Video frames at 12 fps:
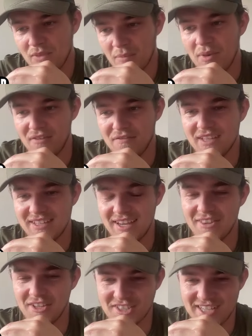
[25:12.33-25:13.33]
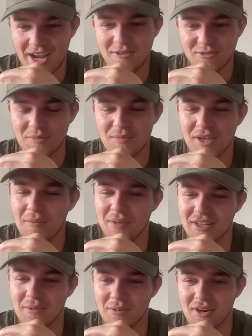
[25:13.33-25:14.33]
but i think yeah the sound could be a
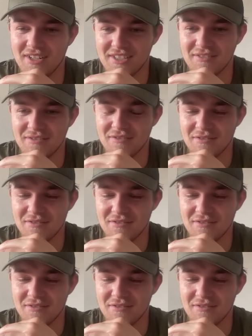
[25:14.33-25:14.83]
bit depressive